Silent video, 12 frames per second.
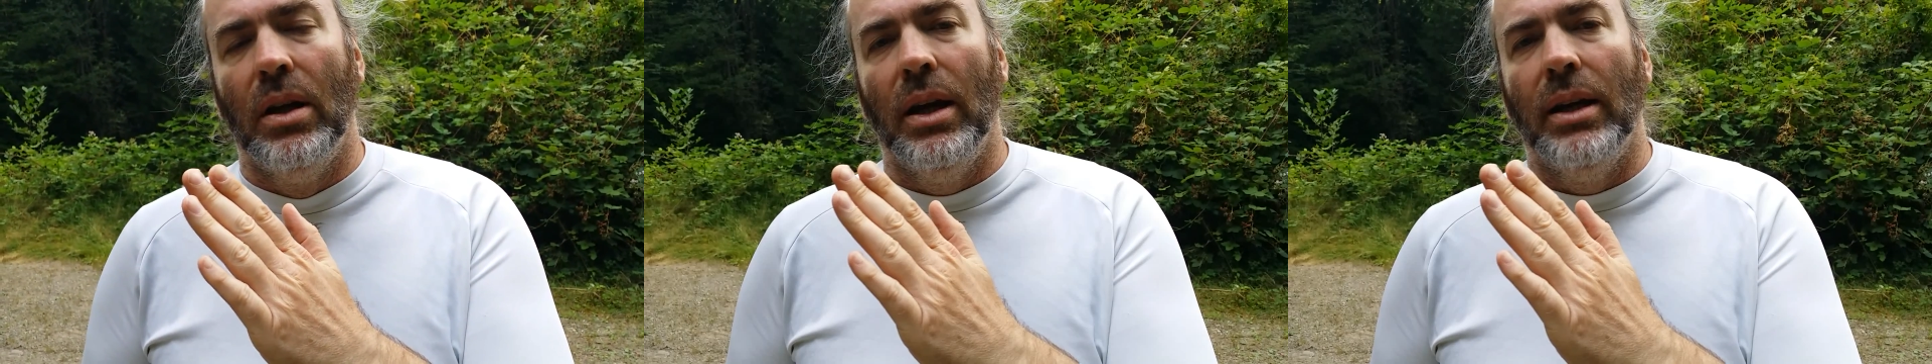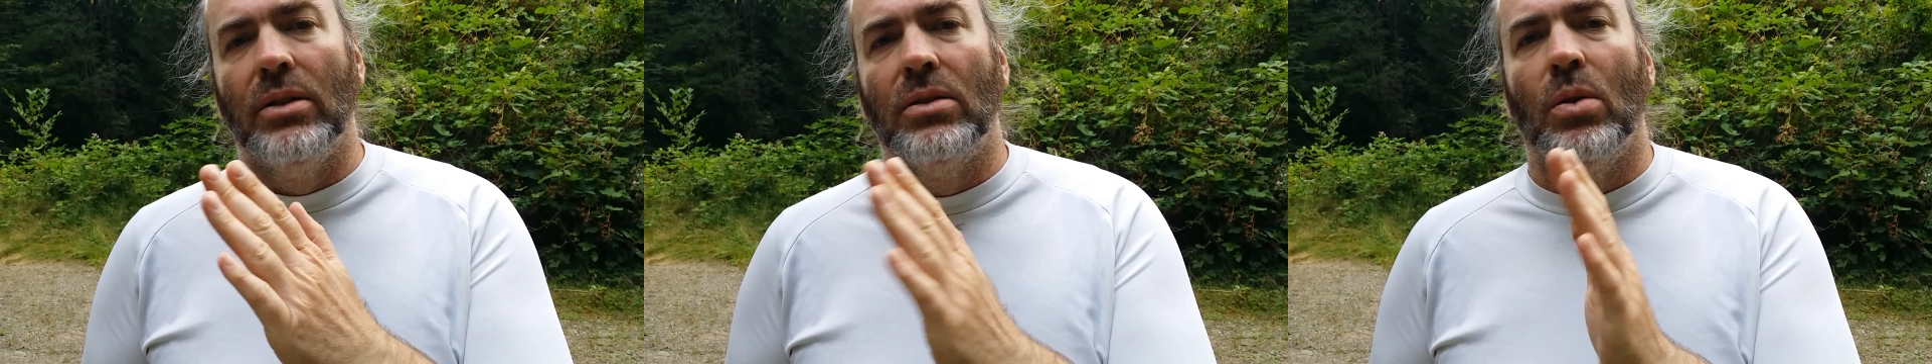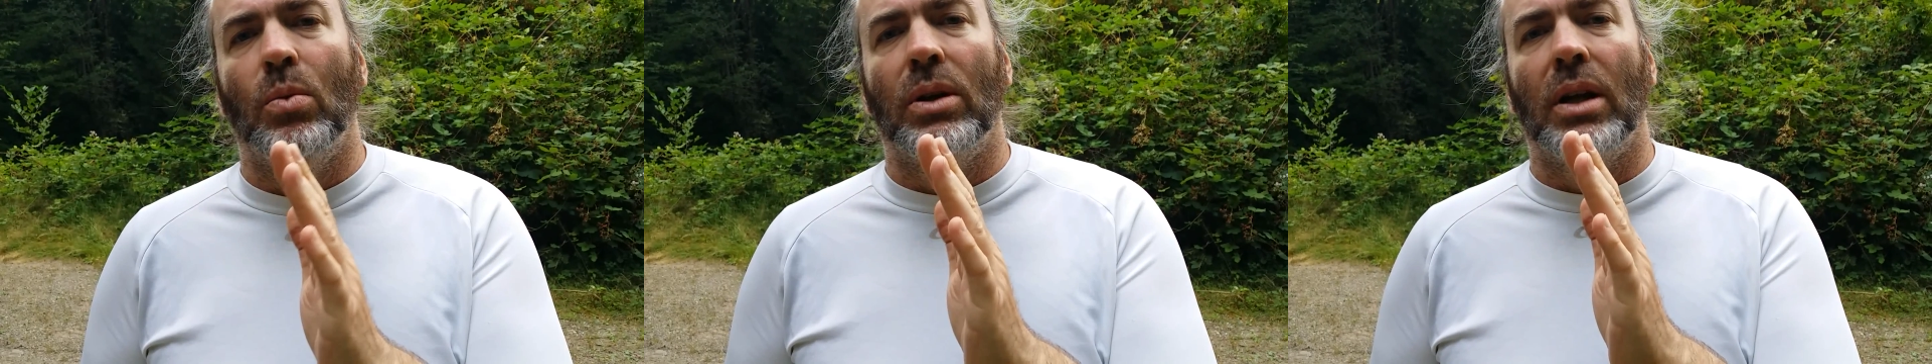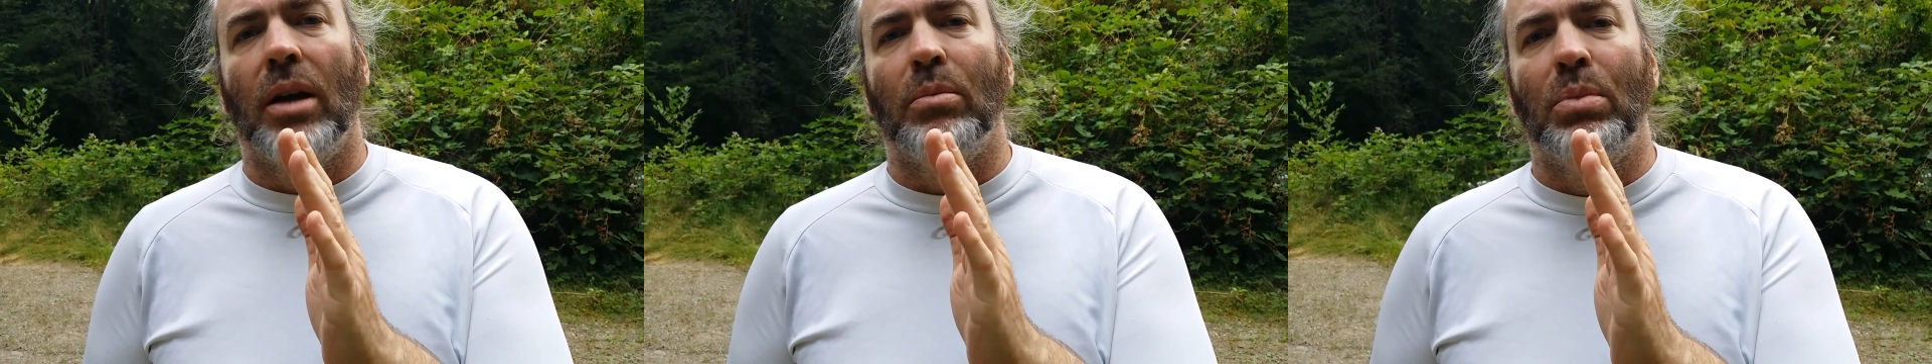And so when
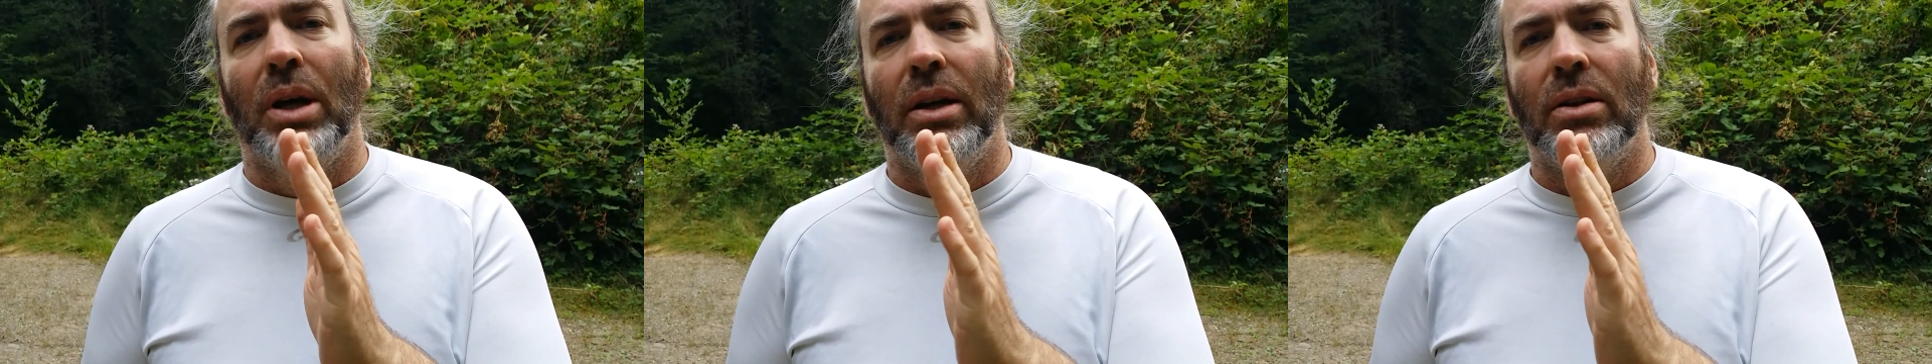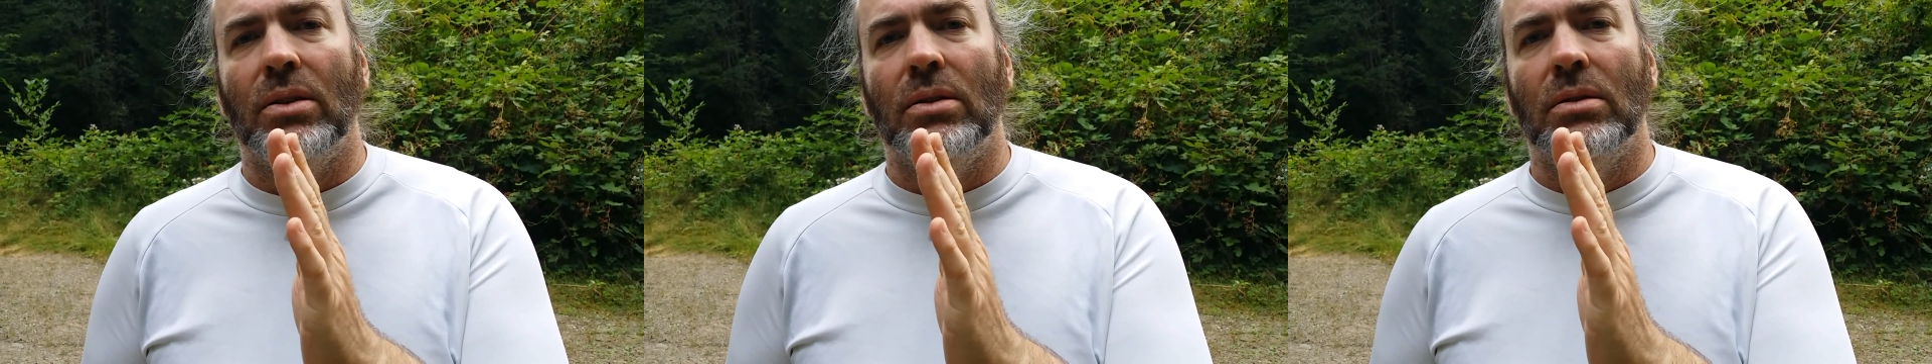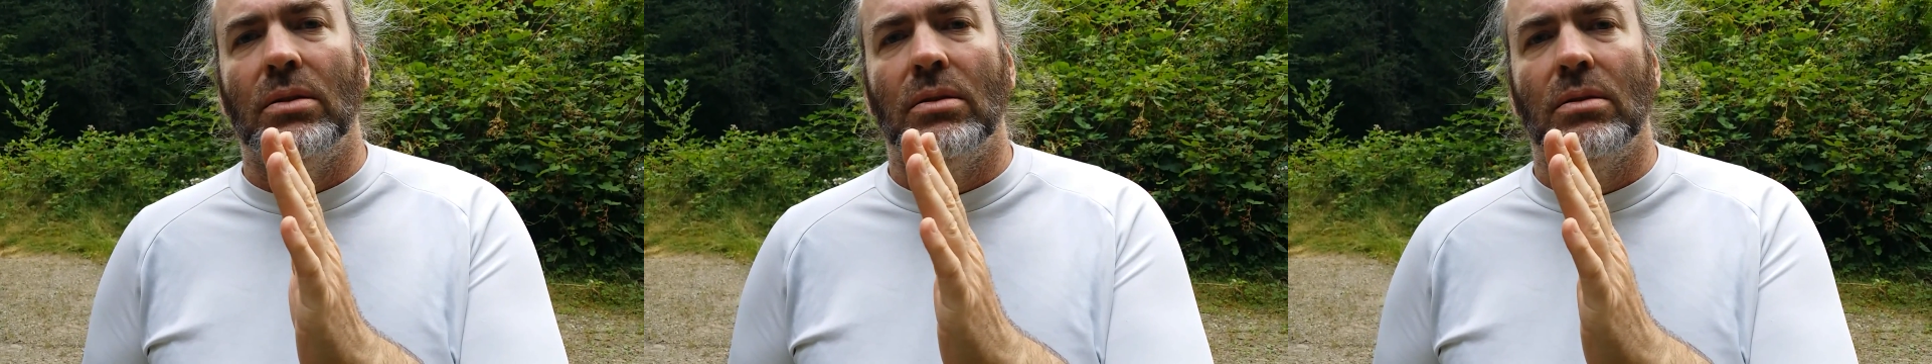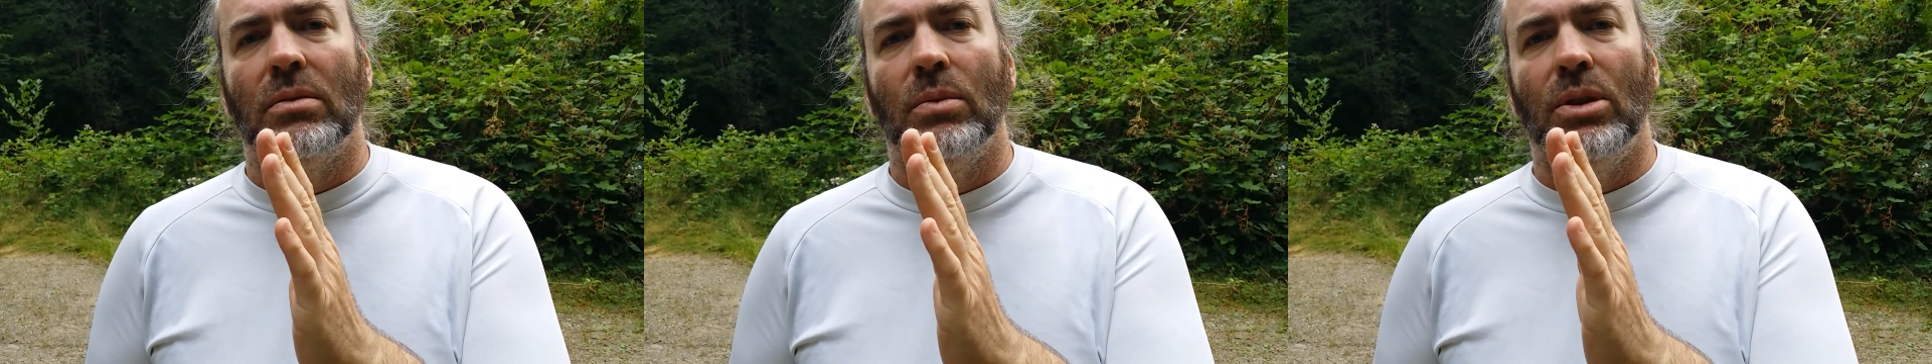I pedal,
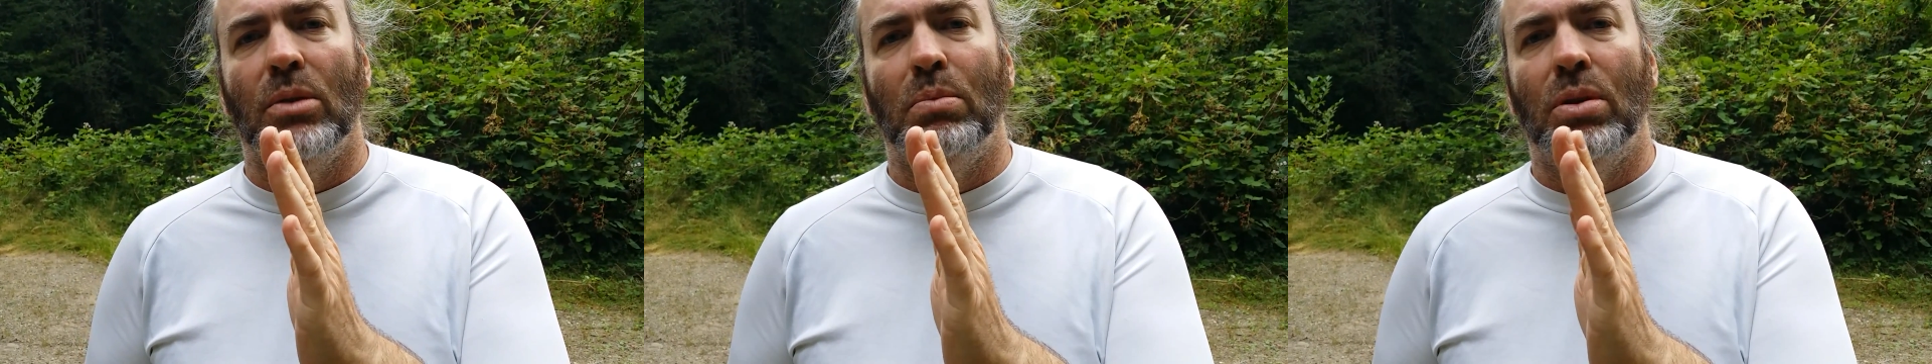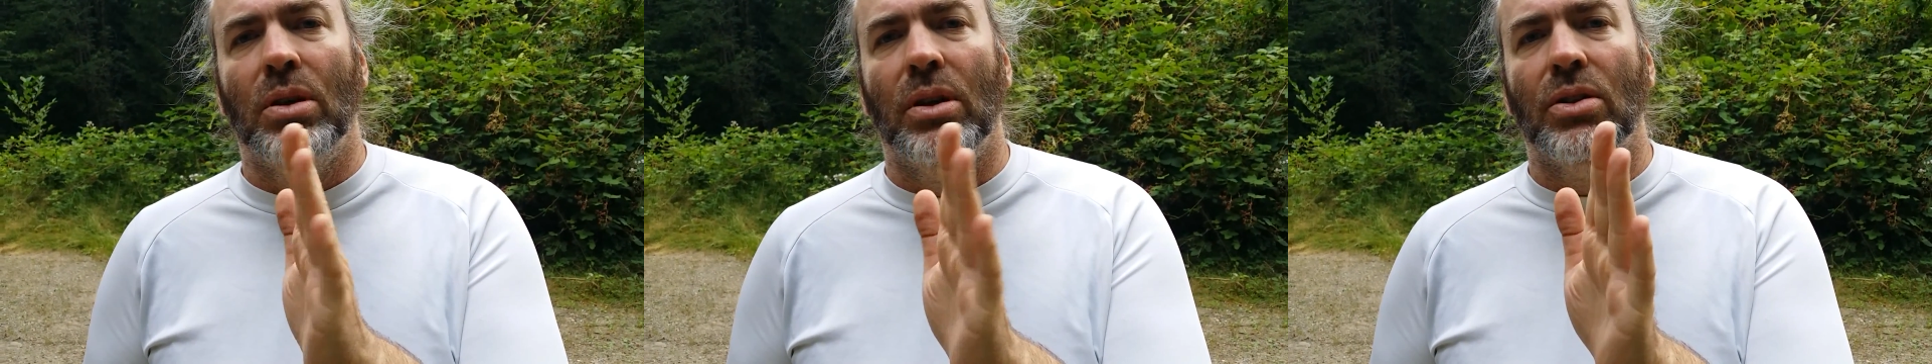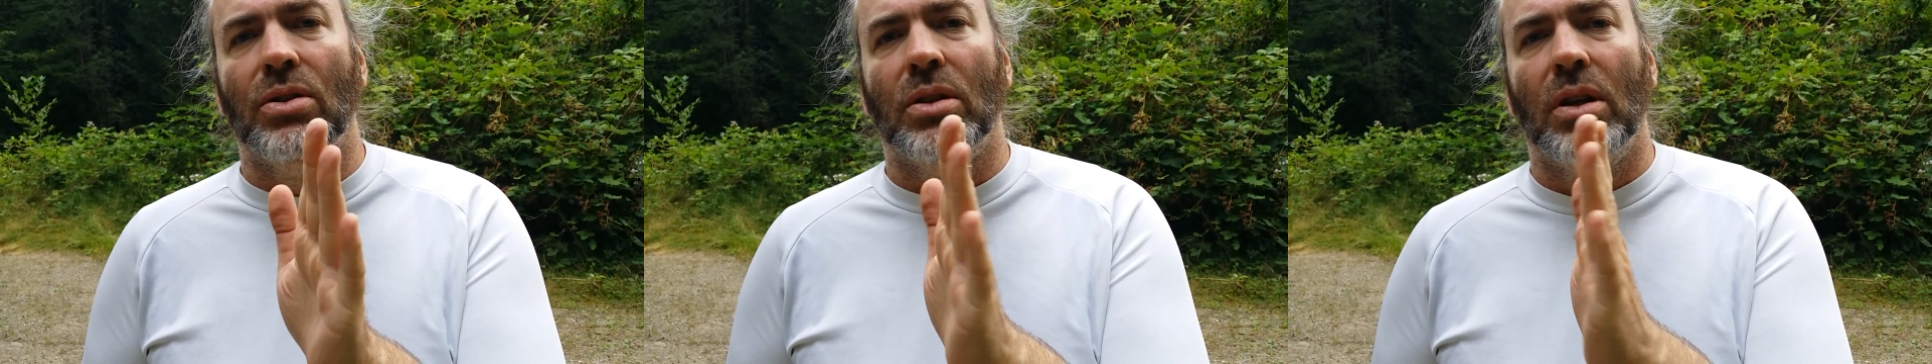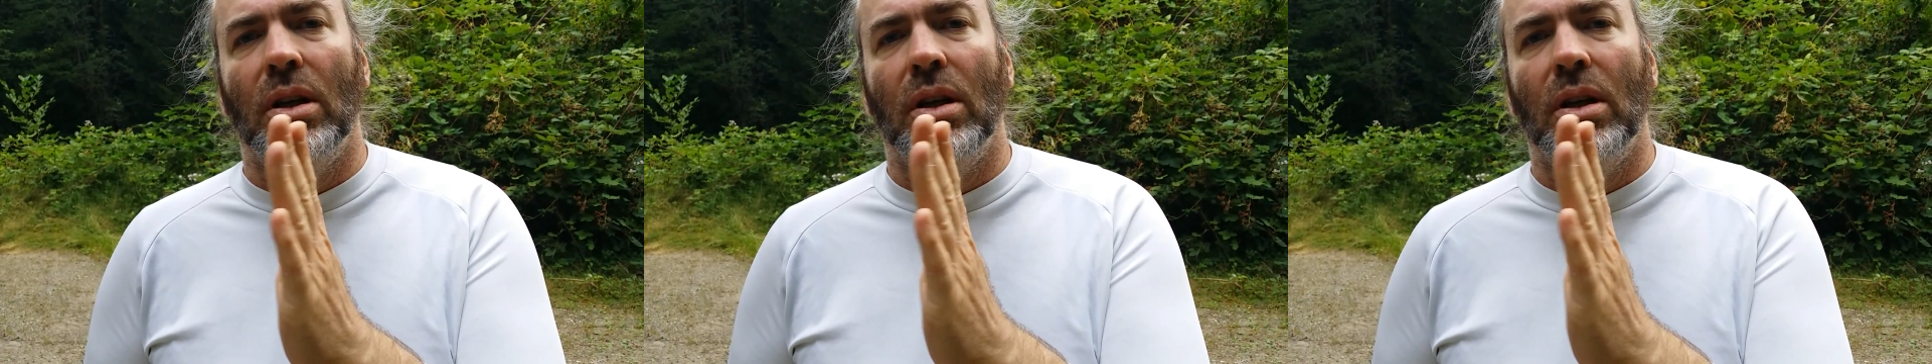when you push,